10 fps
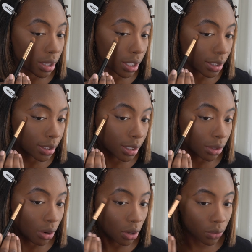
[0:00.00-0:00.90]
the
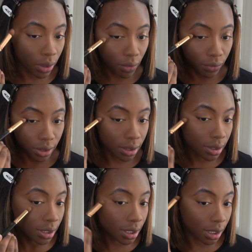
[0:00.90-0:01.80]
concealer all the way over
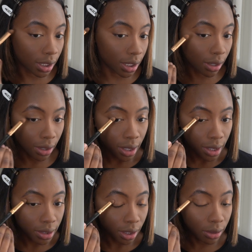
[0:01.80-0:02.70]
to here
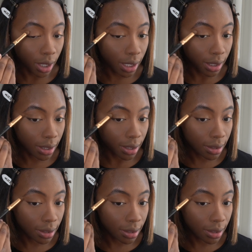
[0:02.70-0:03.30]
to create,